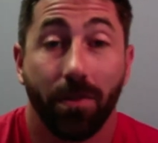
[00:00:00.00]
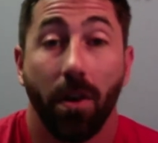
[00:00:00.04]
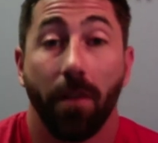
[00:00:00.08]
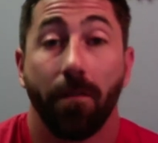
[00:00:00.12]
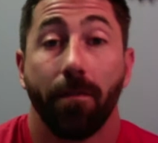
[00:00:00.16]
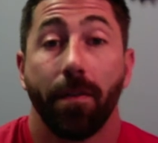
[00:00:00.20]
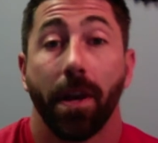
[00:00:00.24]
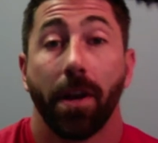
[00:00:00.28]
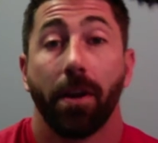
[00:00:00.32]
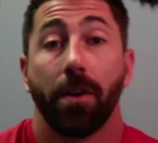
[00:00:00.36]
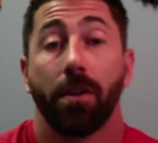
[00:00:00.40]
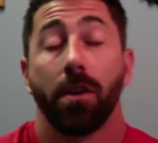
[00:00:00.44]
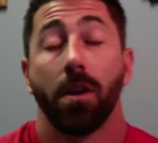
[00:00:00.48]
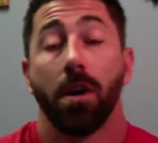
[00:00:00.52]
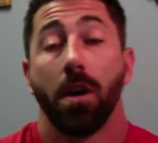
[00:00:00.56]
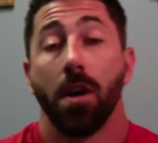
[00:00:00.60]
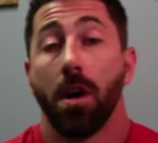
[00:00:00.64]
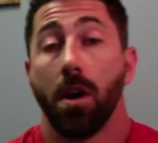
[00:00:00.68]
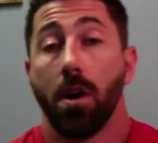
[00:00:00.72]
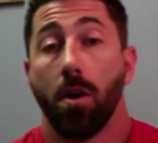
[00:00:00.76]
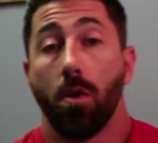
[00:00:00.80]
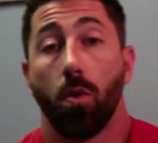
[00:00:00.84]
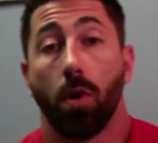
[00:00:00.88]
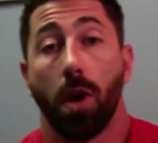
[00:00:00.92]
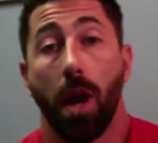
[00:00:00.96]
So I figured
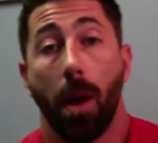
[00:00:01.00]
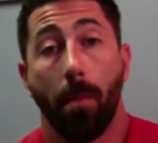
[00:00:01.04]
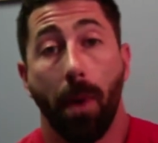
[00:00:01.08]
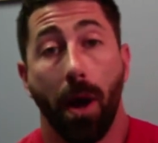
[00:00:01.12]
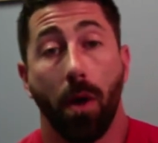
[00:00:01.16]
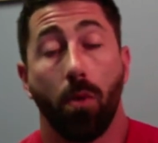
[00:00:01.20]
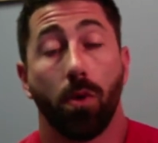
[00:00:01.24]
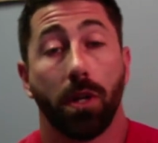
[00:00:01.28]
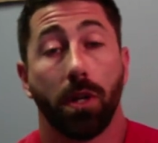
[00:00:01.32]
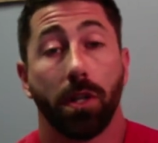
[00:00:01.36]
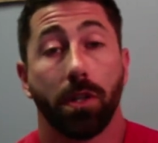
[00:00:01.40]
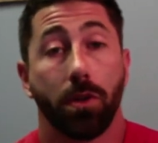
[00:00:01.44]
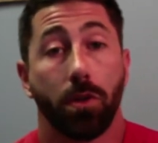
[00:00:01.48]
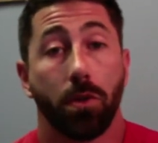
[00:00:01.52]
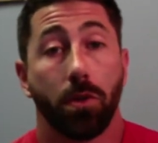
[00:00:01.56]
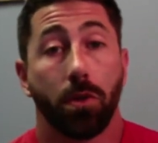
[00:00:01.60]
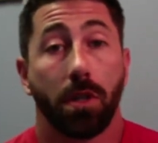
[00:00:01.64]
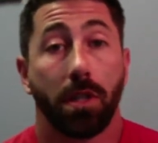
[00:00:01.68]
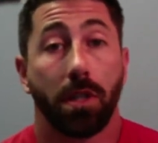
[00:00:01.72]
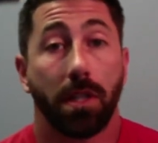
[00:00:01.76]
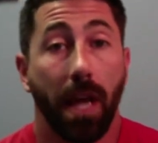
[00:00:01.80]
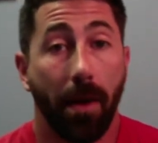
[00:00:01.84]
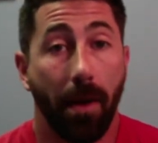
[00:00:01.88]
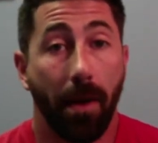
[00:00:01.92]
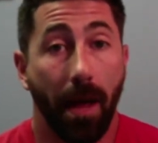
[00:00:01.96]
what I might want to do,
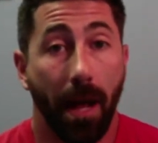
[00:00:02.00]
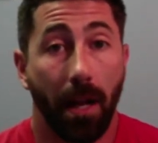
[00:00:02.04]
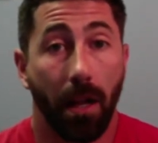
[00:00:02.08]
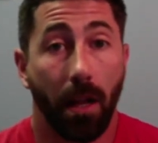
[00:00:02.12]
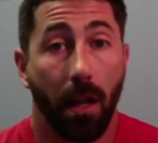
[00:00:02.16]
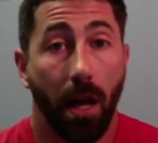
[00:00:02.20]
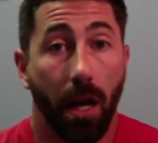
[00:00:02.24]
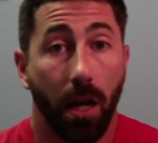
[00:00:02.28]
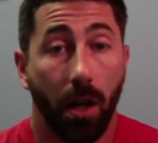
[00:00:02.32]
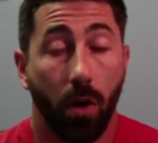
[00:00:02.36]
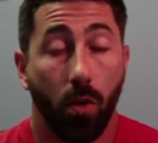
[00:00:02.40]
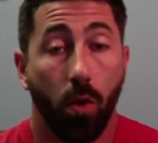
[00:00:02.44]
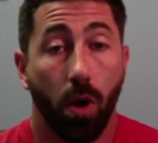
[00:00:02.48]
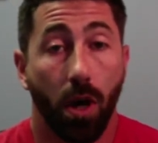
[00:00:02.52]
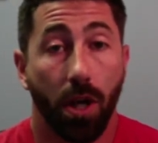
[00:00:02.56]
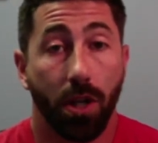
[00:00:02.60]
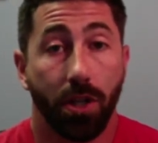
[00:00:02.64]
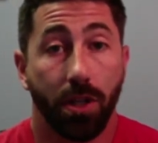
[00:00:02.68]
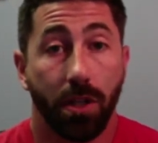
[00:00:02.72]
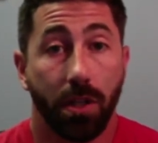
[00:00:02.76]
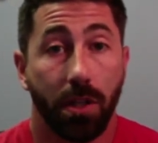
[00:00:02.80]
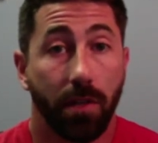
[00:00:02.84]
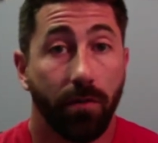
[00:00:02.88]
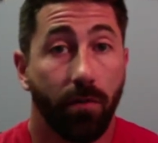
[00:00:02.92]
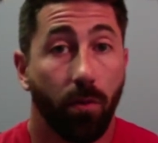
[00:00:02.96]
because I had a lot of
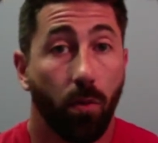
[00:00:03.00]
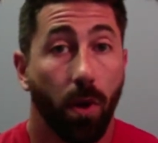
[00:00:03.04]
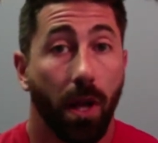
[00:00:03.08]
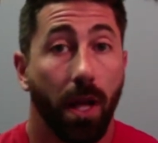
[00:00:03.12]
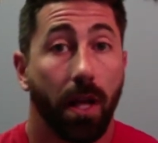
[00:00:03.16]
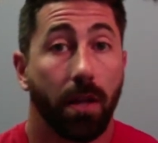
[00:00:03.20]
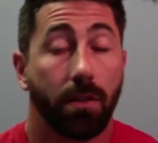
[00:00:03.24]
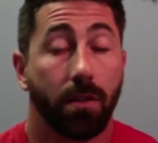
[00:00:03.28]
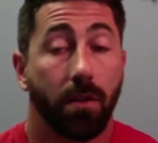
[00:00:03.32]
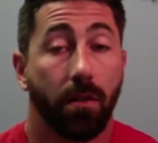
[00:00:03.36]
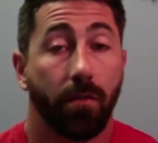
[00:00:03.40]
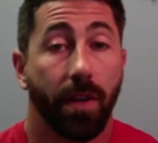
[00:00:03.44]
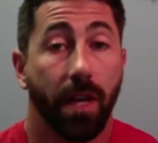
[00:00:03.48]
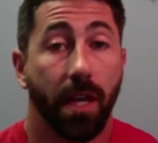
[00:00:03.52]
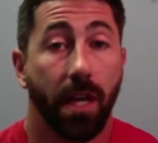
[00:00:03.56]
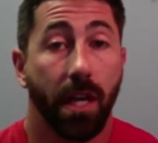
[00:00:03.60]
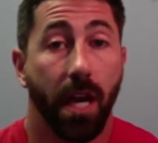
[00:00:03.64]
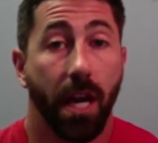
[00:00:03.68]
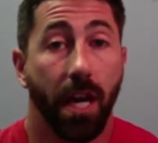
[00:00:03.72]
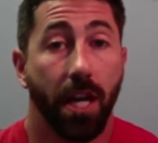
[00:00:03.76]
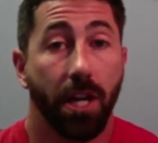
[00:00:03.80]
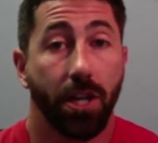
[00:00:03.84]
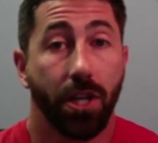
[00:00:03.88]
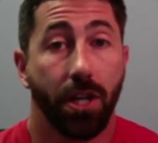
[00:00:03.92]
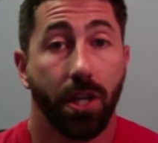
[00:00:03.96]
questions even while I was on
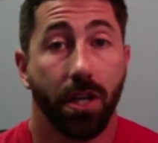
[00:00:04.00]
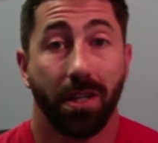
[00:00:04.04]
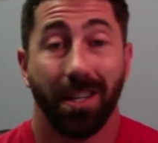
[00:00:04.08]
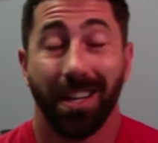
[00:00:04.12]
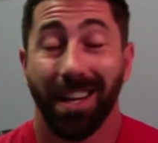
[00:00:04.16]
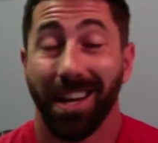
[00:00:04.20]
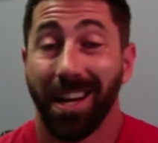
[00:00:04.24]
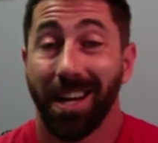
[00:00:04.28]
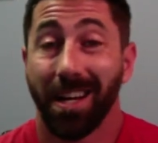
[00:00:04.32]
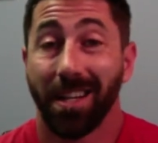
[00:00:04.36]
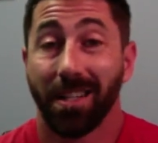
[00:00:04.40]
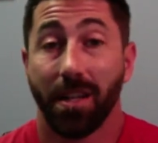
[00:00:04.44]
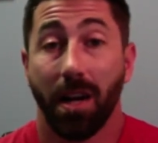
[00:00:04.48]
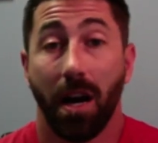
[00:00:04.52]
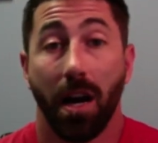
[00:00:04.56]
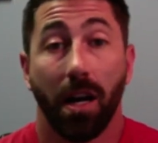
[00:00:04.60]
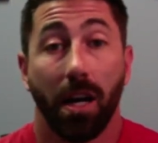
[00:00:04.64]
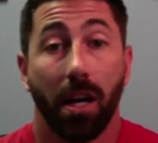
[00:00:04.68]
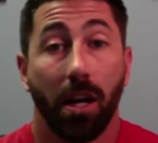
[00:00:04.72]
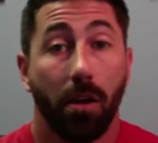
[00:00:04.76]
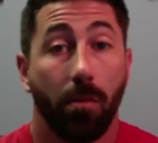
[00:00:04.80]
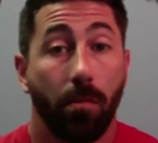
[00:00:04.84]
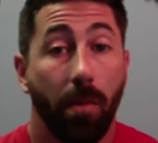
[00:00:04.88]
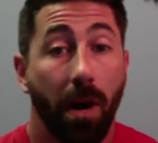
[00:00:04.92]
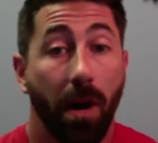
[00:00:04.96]
vacation,
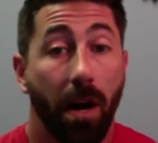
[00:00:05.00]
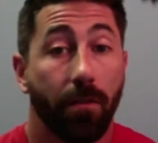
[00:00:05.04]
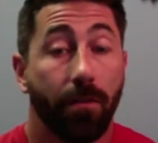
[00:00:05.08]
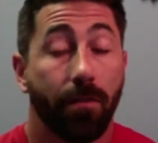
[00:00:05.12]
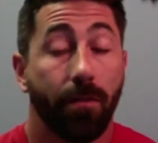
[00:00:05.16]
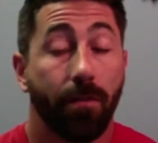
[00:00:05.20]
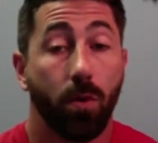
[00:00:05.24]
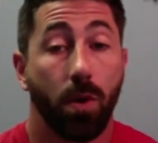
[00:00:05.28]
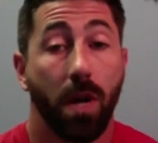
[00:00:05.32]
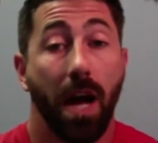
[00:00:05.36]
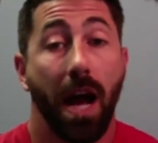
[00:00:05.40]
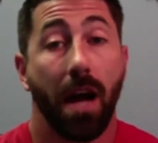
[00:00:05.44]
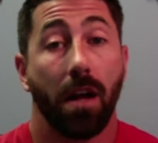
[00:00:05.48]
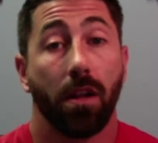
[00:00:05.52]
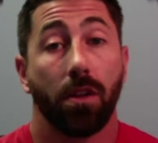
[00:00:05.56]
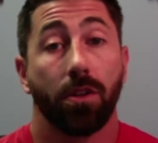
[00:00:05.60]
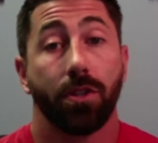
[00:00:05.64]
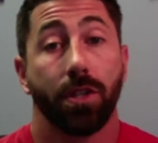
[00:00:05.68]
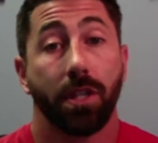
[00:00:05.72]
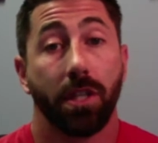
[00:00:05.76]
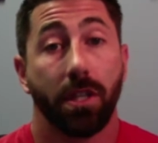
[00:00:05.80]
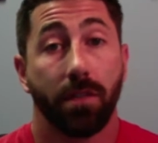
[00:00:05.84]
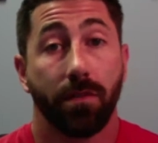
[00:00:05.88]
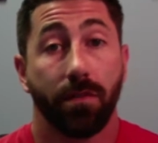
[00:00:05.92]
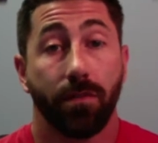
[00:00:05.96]
talking about food
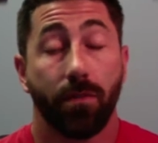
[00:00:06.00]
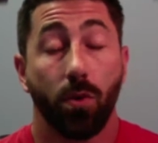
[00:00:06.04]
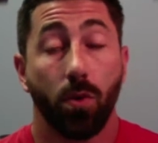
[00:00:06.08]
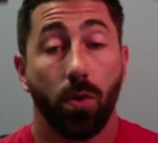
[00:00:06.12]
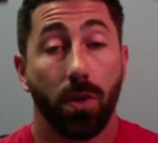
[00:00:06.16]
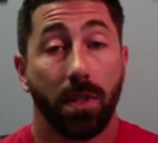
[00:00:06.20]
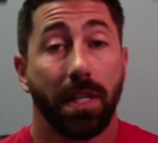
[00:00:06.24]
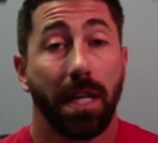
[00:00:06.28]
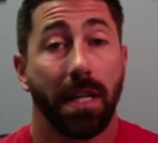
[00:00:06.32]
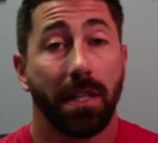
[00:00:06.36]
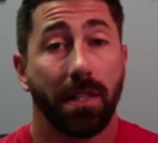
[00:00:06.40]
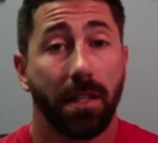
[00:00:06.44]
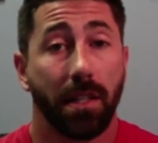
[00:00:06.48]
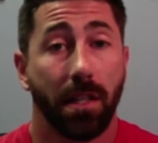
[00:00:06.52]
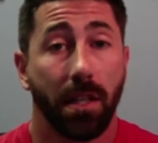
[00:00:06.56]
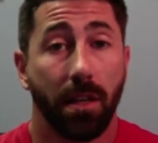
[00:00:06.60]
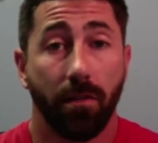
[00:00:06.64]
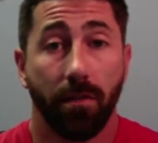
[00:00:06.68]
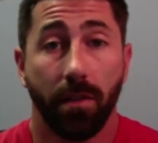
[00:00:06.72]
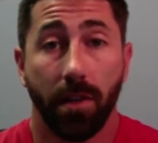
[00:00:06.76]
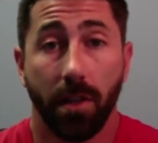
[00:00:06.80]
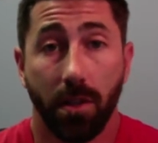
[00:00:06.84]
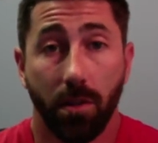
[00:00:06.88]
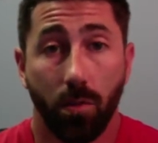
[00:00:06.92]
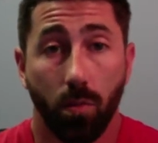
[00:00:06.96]
allergies, food
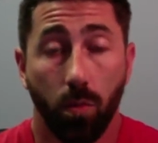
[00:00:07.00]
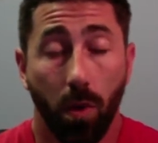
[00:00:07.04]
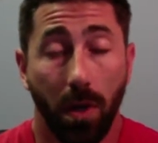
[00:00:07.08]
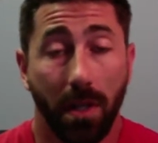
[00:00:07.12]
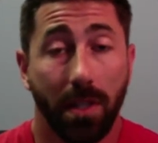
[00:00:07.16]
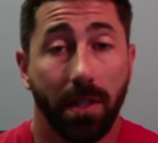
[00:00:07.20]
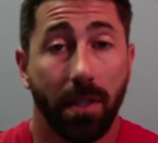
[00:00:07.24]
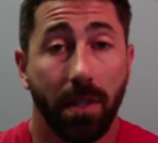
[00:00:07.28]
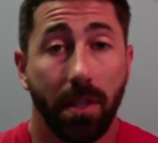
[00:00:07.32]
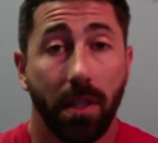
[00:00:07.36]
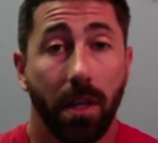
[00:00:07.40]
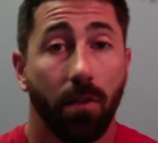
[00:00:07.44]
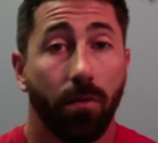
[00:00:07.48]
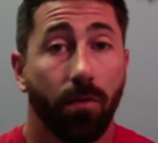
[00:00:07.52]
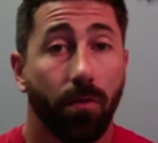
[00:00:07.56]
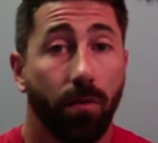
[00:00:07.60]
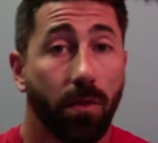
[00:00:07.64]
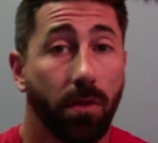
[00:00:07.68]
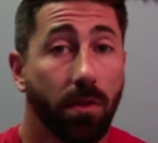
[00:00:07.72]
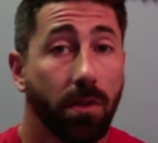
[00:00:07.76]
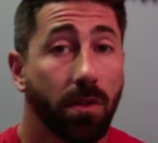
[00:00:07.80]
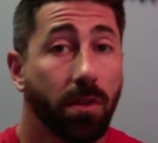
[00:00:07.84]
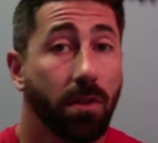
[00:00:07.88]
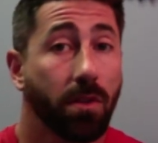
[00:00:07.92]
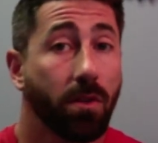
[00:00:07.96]
sensitivities, what's the
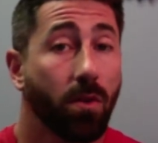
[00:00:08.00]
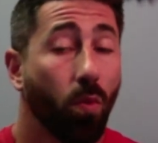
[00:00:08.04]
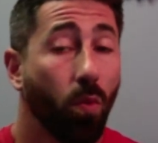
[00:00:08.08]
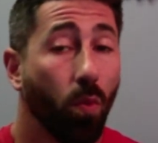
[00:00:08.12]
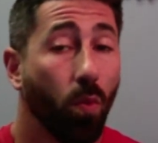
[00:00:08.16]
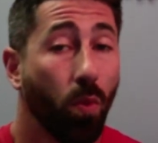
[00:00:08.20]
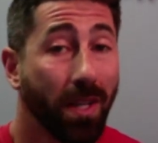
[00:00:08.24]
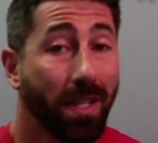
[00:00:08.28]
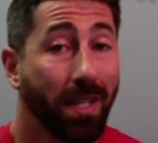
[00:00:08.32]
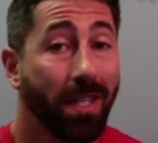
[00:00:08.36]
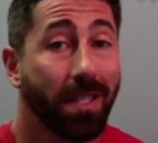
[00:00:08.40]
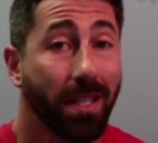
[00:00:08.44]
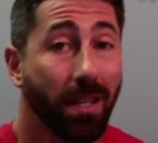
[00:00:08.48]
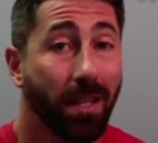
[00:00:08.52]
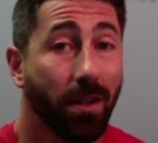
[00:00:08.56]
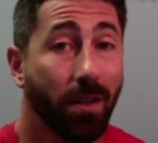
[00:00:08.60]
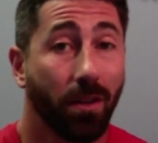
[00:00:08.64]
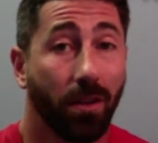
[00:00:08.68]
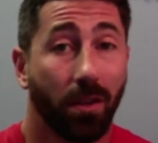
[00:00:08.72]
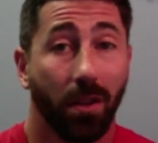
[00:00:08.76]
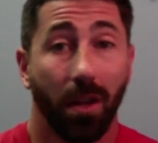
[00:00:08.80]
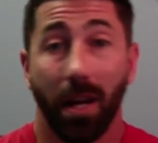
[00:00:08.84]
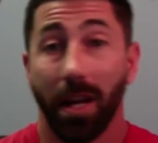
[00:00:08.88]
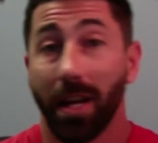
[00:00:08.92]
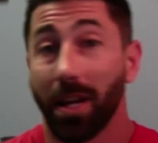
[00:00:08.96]
difference, what does it
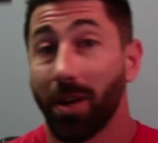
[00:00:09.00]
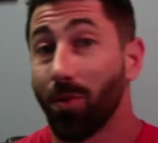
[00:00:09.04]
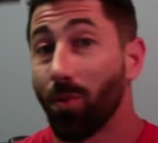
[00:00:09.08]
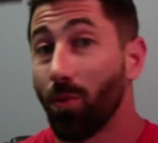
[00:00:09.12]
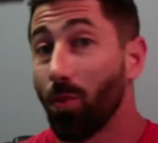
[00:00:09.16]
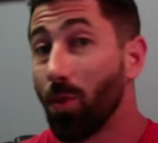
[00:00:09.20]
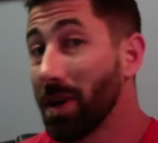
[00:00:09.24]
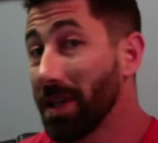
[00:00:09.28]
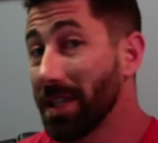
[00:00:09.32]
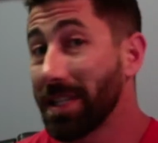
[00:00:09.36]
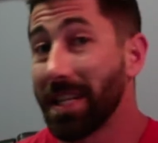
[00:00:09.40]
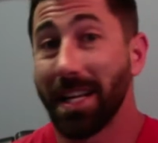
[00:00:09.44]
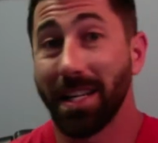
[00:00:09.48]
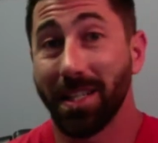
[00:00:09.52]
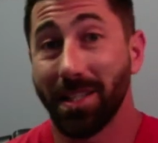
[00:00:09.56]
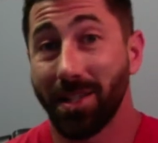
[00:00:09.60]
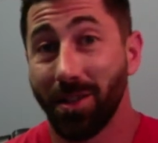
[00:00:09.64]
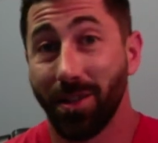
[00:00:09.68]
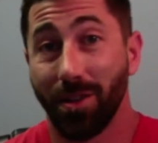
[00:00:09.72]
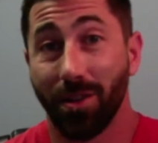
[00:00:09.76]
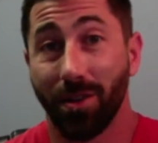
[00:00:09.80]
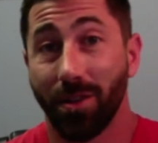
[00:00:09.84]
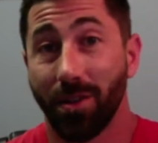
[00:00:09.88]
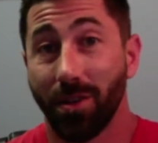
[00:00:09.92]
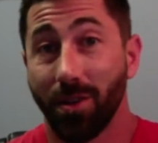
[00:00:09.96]
look like, what test
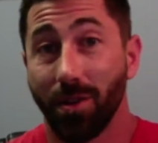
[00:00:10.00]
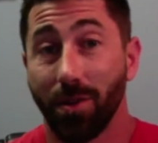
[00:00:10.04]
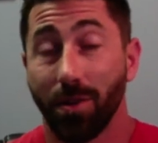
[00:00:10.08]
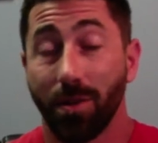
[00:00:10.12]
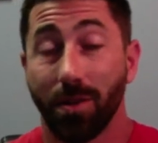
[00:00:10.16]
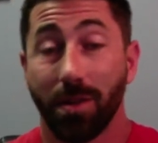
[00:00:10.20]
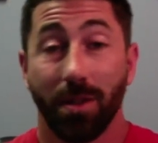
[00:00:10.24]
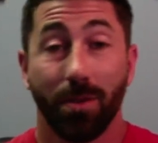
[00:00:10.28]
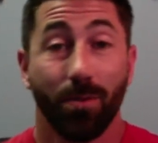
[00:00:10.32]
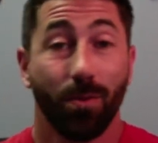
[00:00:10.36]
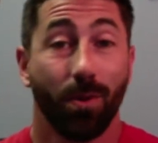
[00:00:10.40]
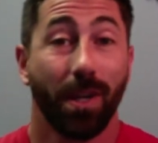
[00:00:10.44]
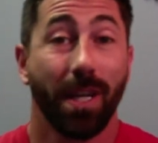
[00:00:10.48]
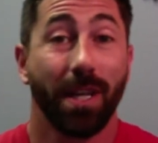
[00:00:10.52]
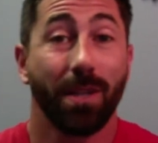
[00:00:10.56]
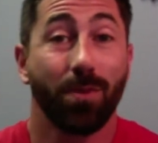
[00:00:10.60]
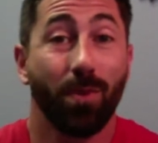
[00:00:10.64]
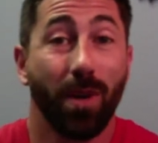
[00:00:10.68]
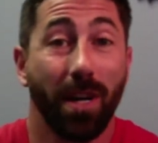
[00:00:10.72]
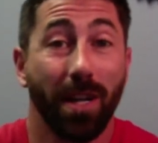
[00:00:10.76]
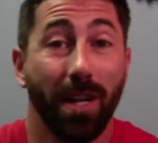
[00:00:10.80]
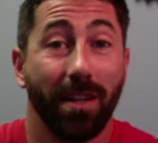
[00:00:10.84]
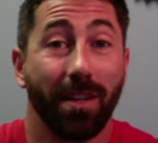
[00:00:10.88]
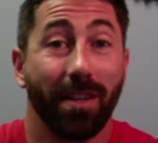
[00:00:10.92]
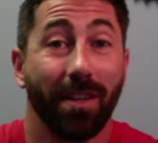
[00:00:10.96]
do you use? Well, guess
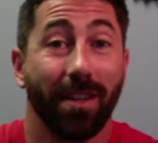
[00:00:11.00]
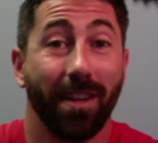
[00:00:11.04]
what?